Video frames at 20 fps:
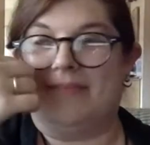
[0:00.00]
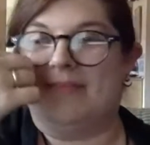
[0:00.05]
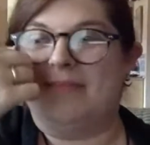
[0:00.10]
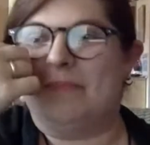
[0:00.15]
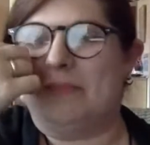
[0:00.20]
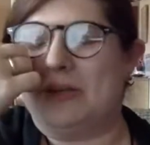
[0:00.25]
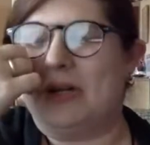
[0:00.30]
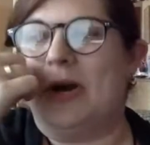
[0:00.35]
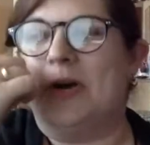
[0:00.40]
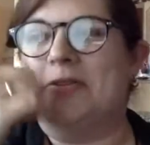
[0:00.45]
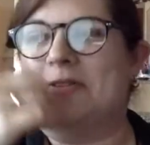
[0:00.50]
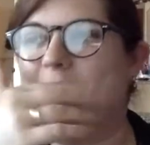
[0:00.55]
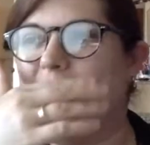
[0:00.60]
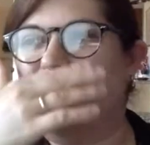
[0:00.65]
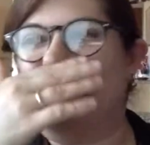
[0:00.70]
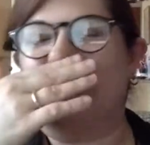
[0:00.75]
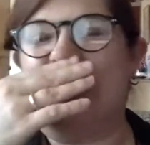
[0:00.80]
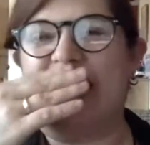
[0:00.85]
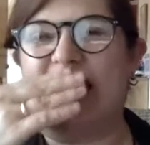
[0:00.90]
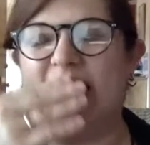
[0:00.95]
But
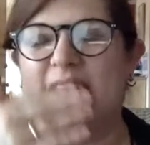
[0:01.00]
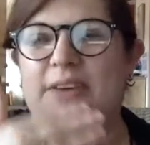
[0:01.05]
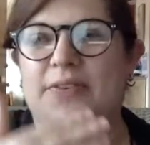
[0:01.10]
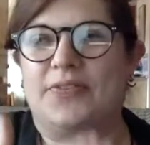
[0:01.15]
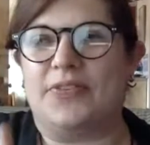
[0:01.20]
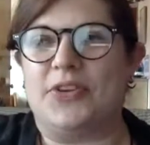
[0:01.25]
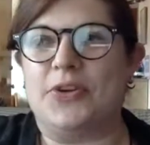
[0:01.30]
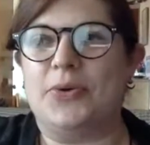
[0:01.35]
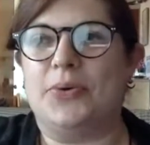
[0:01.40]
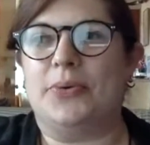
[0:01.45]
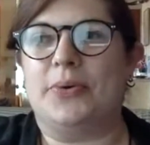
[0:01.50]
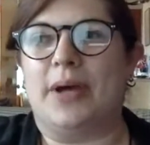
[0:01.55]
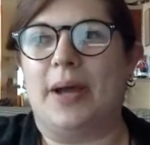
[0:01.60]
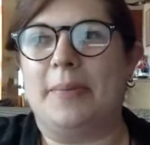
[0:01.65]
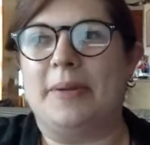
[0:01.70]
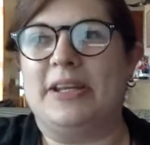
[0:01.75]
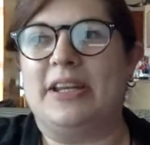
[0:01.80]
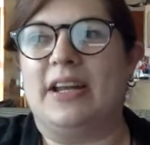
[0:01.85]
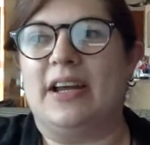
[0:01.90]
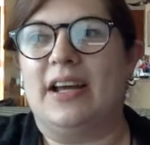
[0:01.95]
also, like,
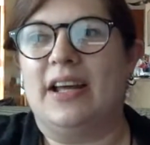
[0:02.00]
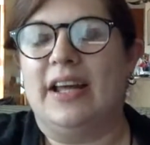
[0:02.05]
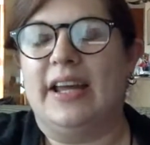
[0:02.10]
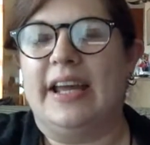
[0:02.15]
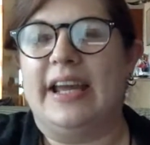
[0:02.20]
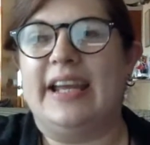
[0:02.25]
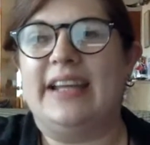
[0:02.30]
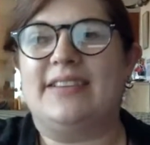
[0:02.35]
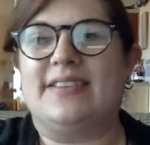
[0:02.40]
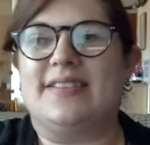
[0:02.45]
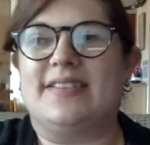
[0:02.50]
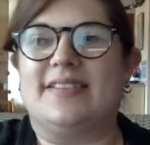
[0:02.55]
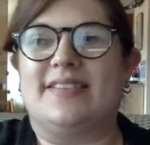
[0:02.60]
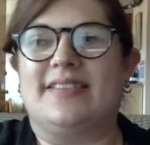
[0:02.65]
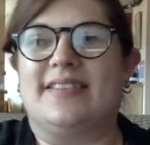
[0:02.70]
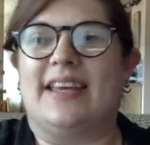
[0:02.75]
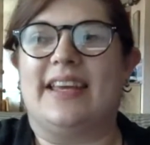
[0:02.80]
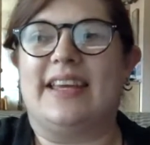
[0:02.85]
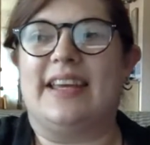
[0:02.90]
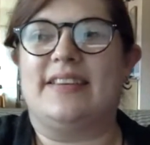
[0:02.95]

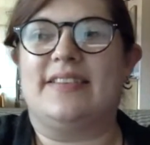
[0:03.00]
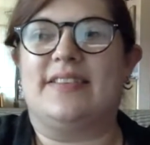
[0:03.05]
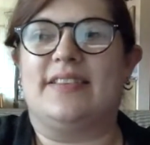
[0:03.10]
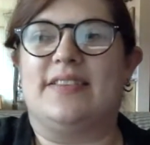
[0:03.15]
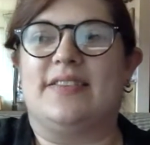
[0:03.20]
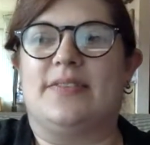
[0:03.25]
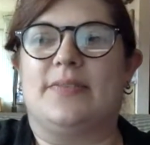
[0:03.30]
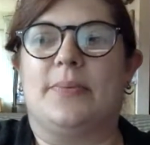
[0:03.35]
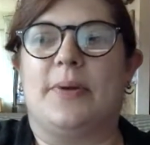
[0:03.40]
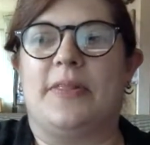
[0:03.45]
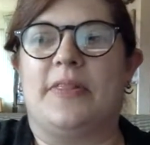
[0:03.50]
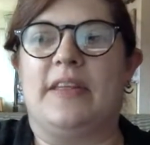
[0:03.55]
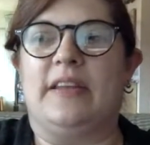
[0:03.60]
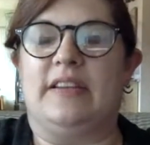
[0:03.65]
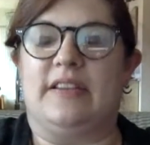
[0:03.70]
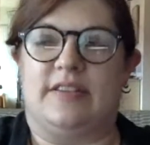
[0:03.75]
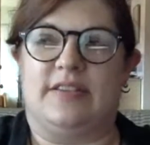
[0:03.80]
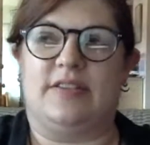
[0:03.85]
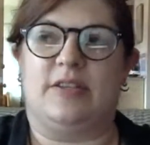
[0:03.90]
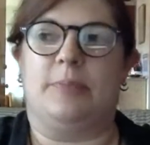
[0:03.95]
I guess it's one thing
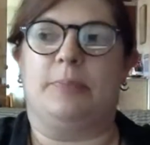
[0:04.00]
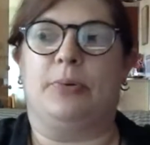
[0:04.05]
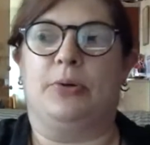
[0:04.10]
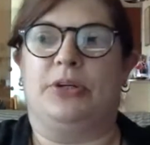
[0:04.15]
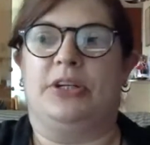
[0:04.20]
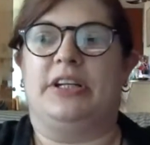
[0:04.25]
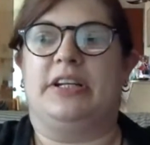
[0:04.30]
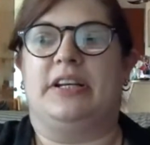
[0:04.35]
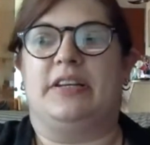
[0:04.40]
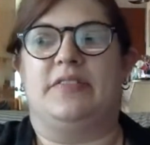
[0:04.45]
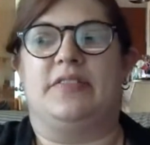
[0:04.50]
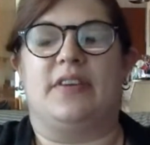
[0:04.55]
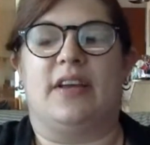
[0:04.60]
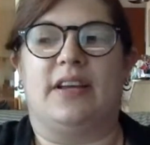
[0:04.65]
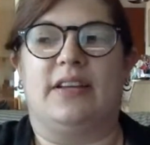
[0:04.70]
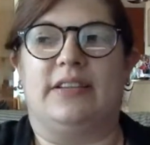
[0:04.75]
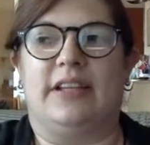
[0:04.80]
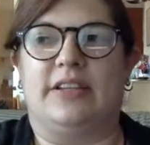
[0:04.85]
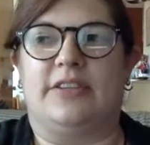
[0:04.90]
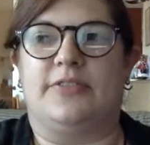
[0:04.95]
just to put it as
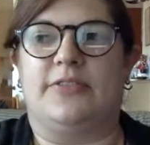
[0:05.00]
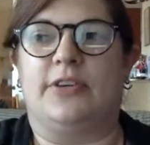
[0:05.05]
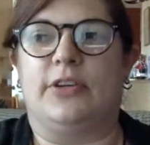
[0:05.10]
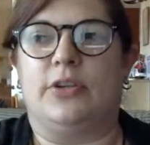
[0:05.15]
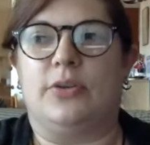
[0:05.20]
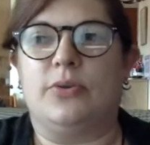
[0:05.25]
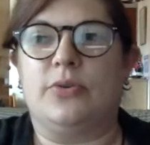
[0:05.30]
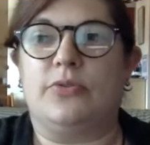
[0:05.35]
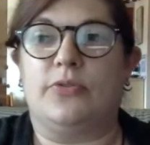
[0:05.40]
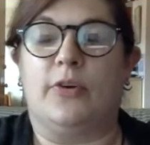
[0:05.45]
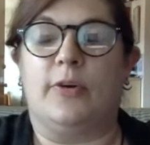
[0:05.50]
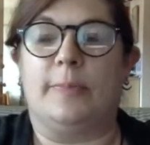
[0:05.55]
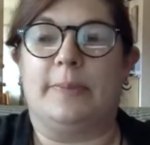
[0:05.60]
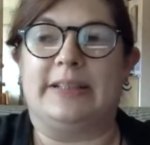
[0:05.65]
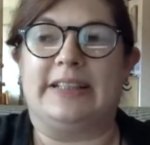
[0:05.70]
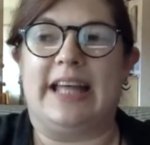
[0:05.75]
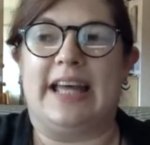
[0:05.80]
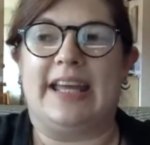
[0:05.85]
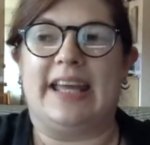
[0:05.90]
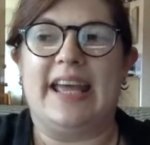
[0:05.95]
I like to feel useful,
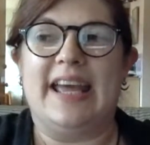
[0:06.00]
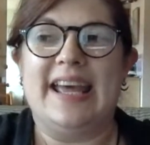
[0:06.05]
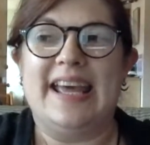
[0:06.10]
but like